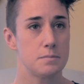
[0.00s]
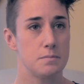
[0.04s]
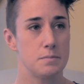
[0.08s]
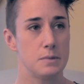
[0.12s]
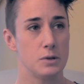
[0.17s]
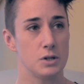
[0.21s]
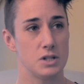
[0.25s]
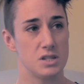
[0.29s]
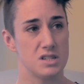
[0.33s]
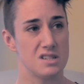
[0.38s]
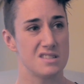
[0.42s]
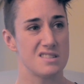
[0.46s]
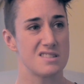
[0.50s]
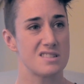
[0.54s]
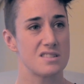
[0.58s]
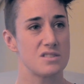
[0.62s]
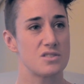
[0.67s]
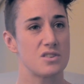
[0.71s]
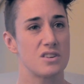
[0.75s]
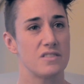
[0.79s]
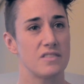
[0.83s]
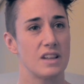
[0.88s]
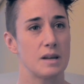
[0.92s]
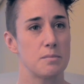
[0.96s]
which is
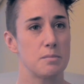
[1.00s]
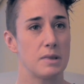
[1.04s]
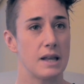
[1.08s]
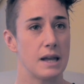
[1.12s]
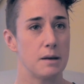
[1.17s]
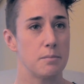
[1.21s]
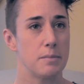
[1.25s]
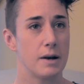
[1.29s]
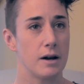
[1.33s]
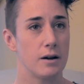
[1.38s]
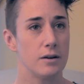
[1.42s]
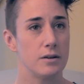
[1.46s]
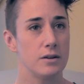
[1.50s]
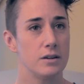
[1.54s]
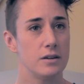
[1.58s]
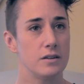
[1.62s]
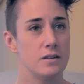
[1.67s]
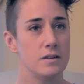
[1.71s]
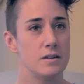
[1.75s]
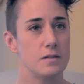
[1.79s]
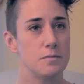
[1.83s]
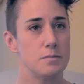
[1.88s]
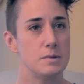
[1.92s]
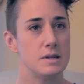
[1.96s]
sort of like Planned
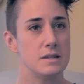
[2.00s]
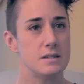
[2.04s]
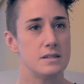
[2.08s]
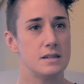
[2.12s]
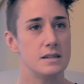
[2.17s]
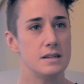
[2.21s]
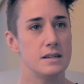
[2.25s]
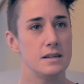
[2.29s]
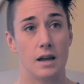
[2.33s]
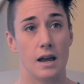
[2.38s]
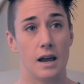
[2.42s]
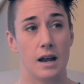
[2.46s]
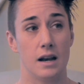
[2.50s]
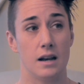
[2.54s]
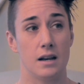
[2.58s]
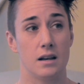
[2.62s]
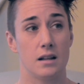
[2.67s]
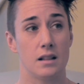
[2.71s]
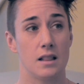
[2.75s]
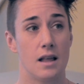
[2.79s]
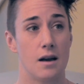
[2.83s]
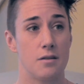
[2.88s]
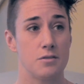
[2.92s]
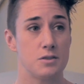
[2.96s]
Parenthood of BC, and it
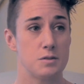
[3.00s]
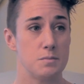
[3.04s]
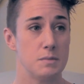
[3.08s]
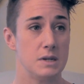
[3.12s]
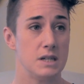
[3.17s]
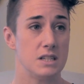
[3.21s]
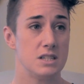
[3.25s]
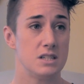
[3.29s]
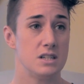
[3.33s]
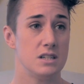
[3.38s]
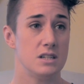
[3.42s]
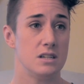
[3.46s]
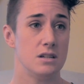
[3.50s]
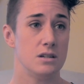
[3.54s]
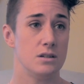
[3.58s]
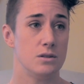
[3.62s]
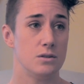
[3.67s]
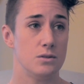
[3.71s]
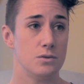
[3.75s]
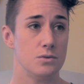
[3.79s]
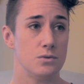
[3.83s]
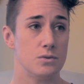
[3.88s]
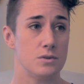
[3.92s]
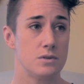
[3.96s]
allows me to
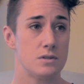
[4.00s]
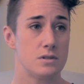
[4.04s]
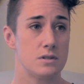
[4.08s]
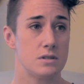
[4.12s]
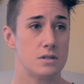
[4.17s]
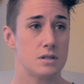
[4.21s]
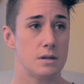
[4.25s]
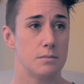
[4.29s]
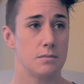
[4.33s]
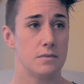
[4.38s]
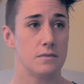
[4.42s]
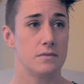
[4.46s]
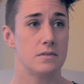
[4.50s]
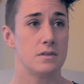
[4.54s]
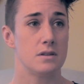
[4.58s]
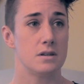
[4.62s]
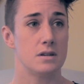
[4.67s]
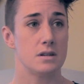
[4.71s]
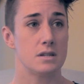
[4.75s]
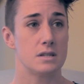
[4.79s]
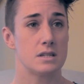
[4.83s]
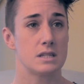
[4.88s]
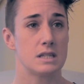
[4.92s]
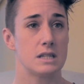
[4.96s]
use some of
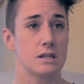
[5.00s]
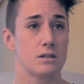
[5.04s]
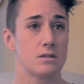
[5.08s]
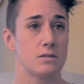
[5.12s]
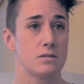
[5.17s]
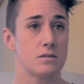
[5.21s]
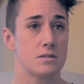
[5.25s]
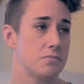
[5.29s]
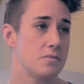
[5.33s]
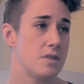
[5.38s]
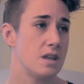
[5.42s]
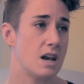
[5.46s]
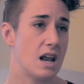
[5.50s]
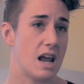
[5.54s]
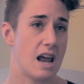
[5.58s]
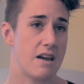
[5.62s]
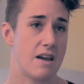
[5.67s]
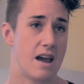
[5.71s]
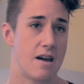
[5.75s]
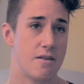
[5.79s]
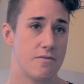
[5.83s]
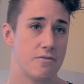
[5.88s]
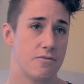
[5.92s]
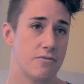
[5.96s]
the skills that I
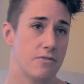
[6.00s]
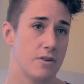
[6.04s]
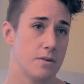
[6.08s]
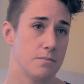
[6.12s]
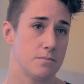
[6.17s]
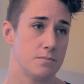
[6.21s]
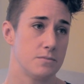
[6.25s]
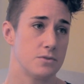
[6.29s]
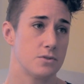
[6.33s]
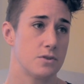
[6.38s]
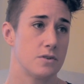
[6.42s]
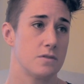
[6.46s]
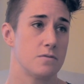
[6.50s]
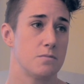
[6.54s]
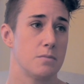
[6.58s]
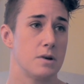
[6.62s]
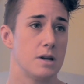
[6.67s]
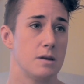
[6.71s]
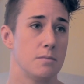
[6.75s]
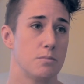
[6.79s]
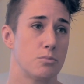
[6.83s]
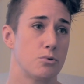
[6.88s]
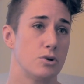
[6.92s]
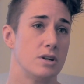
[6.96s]
have from sort of
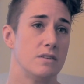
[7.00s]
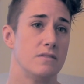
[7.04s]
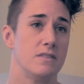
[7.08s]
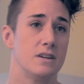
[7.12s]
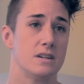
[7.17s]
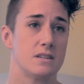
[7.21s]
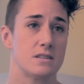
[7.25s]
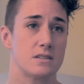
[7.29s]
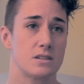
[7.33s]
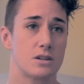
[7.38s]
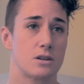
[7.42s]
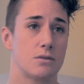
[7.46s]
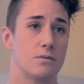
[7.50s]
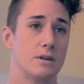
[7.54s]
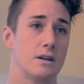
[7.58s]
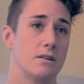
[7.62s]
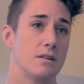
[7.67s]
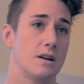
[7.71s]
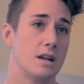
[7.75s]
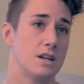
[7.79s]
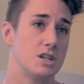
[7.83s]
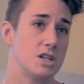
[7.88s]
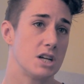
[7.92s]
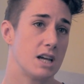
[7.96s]
my previous career
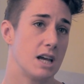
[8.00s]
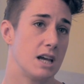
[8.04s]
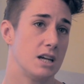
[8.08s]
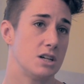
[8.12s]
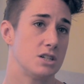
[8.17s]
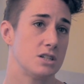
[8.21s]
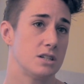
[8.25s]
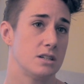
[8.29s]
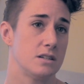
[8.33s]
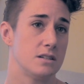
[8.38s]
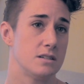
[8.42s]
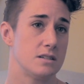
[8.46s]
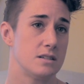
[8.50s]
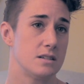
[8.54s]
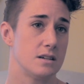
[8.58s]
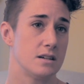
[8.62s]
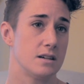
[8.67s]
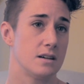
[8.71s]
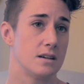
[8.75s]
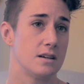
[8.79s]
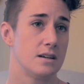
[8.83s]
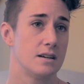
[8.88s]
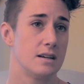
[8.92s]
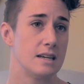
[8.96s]
in education
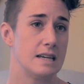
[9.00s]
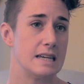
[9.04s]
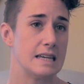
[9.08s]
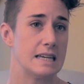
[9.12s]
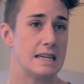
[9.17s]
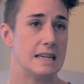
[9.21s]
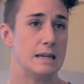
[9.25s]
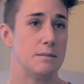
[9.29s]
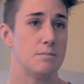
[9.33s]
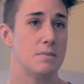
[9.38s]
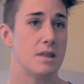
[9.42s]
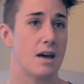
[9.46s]
to keep